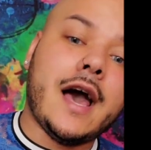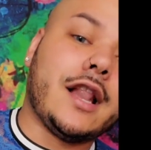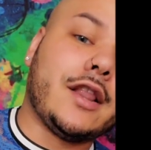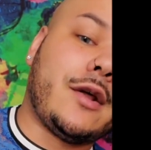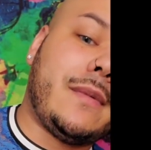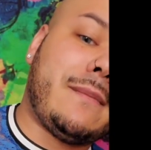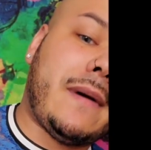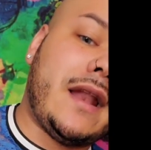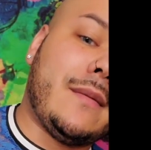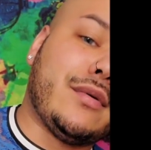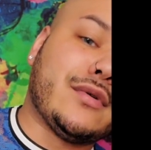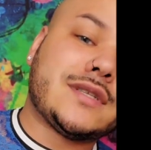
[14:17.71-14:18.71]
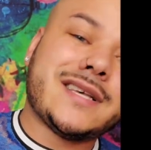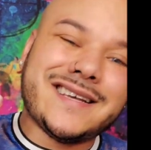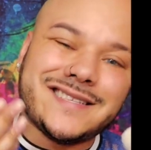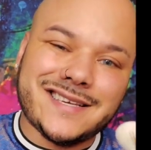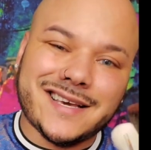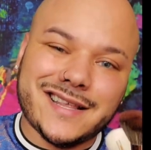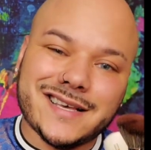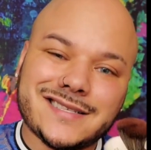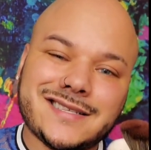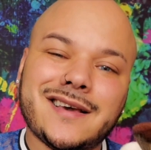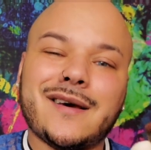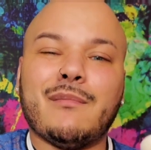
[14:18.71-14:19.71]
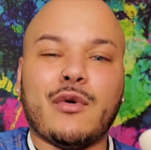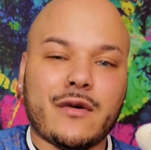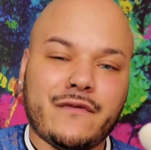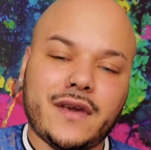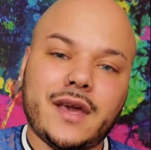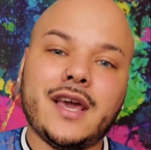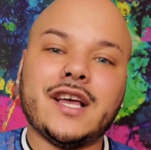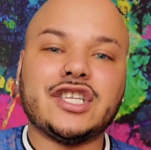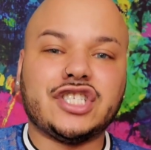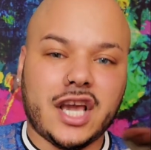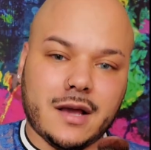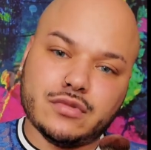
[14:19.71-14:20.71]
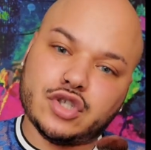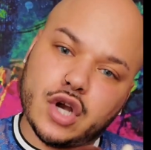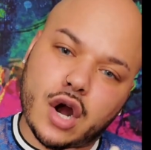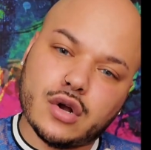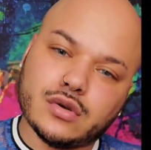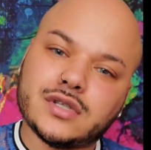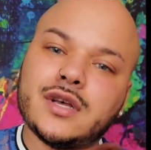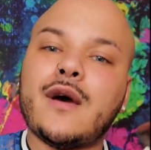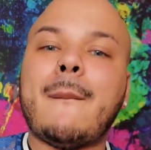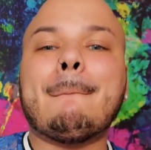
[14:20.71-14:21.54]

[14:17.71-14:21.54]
a little bit of my nipples to this Morphe James Charles